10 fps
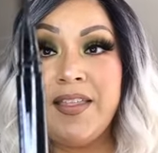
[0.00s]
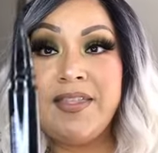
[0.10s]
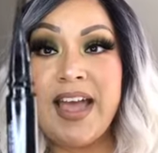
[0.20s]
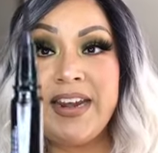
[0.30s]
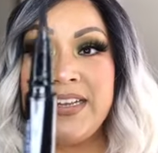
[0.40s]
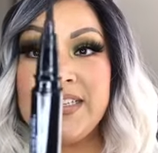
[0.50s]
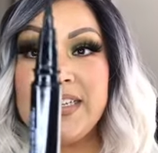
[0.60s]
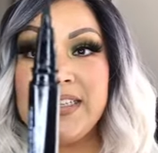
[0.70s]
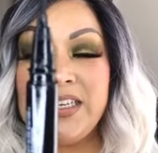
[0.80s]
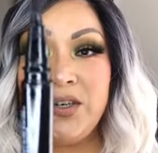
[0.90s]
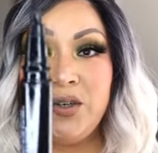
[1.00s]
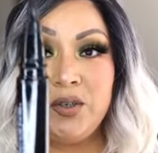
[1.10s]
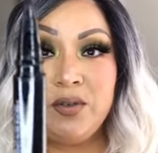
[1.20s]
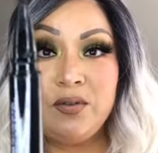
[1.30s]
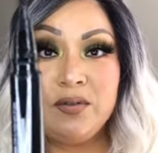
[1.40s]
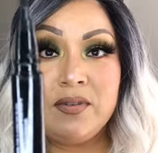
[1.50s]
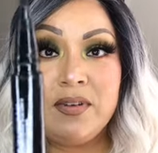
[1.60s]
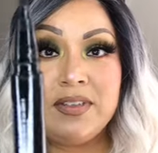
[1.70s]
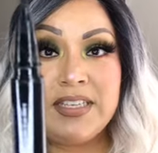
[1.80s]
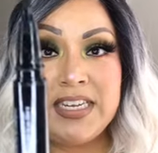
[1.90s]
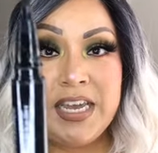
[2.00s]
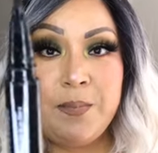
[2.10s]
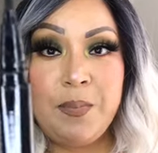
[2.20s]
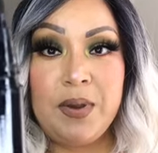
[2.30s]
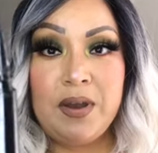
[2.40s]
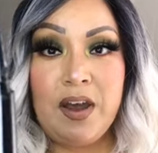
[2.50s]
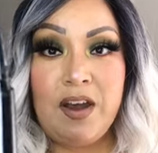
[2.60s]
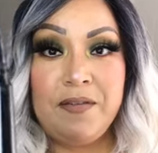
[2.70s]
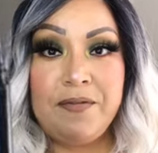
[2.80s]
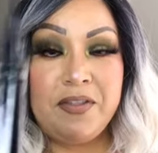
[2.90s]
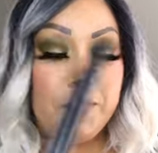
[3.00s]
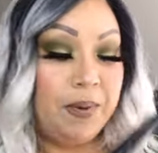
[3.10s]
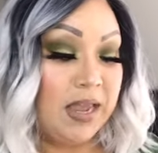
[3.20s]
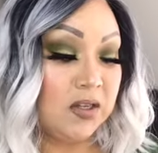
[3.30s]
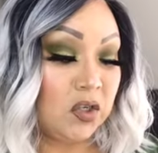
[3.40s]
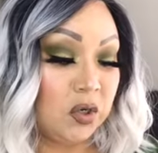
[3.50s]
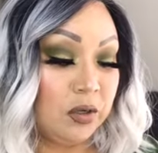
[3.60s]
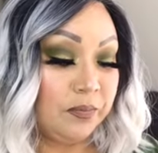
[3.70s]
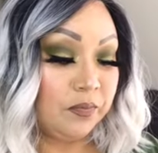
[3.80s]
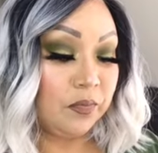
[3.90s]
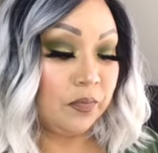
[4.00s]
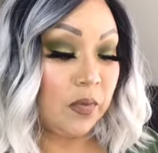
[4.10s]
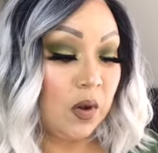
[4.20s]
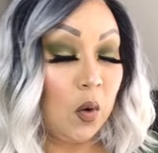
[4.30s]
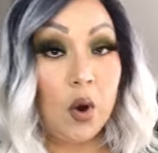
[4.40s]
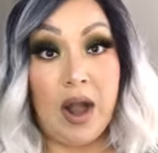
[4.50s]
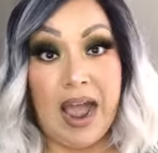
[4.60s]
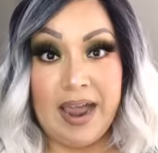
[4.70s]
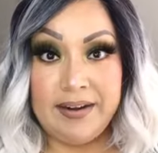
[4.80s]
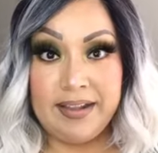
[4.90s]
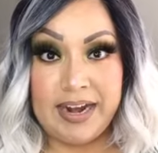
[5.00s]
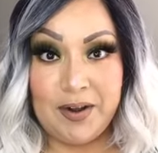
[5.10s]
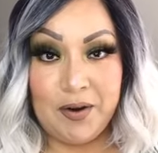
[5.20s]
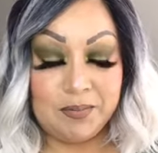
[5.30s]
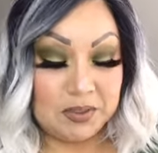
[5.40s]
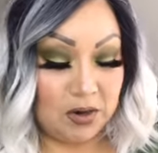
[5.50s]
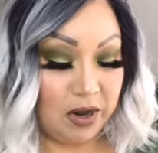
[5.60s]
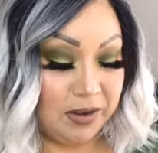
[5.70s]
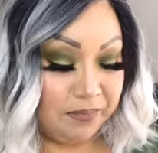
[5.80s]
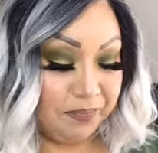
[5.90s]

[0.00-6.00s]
That is the little tip of the pencil or eyeliner, I'm sorry.